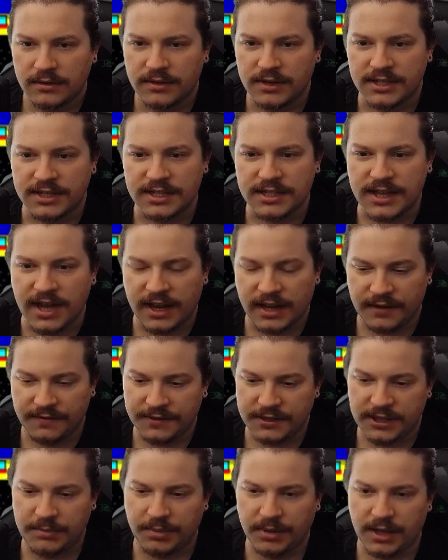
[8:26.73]
This is
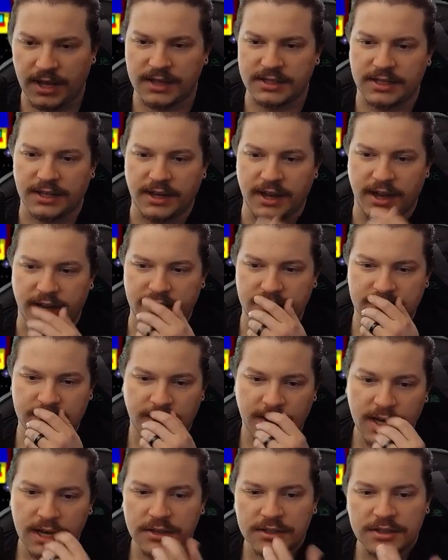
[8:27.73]
NFT Plaza, guys.
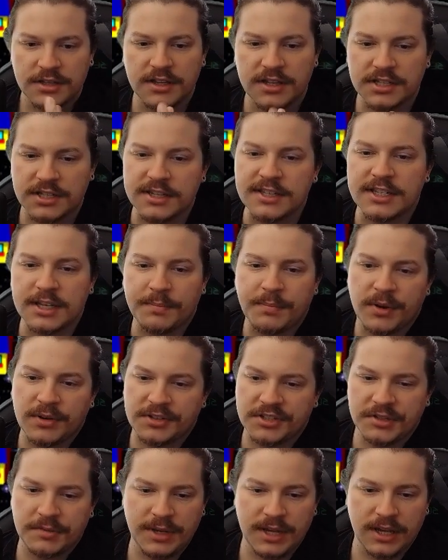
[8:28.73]
So this is
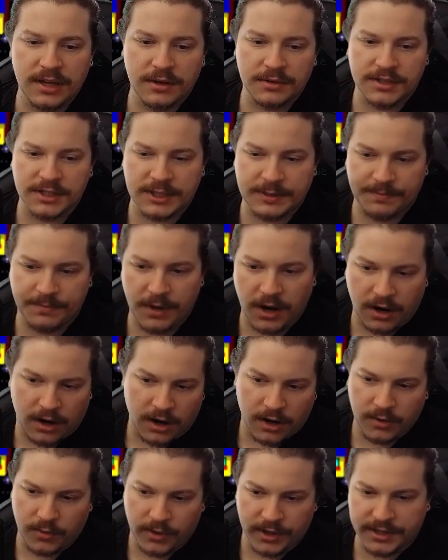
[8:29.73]
supposed to be a
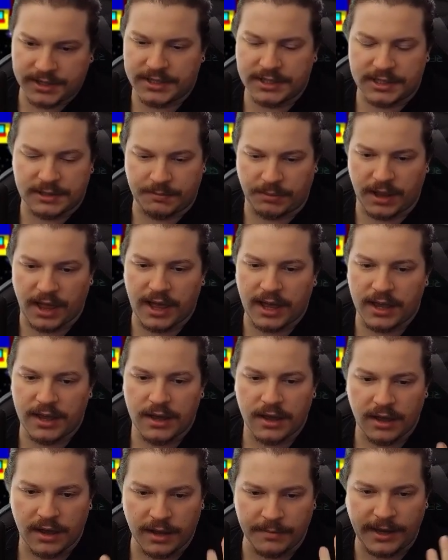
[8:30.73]
artwork
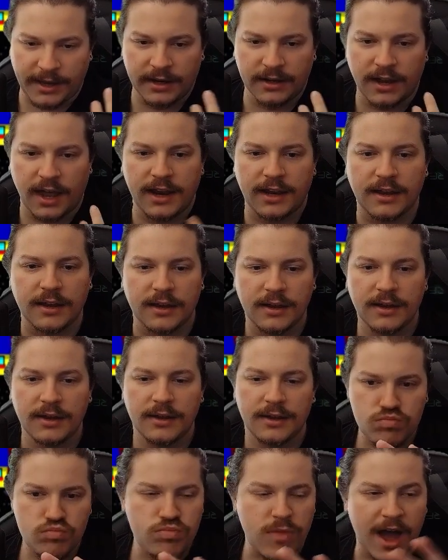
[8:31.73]
display. I mean, like,
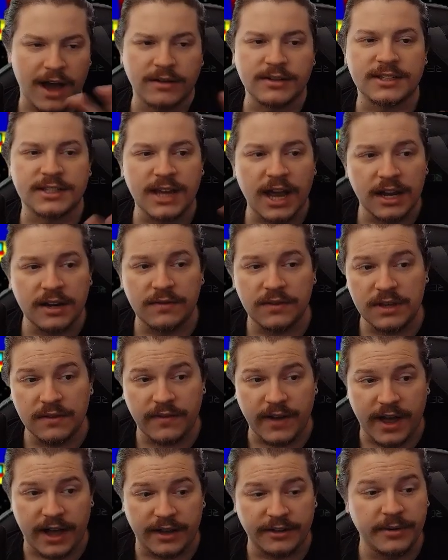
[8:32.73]
outside of the
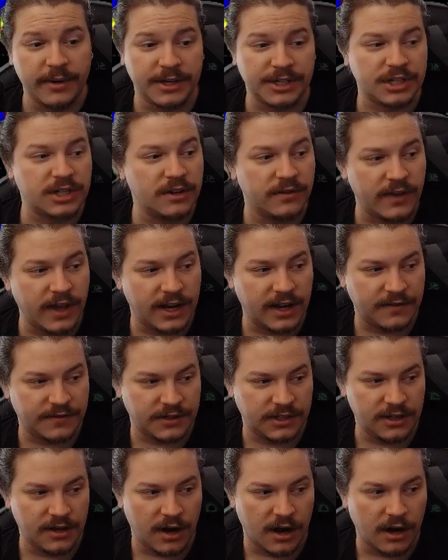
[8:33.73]
evaluation of
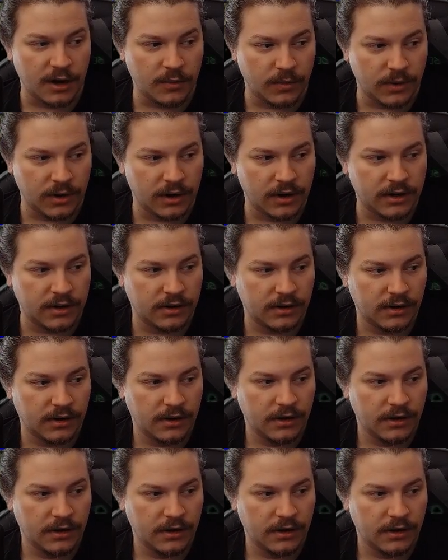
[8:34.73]
NFT artwork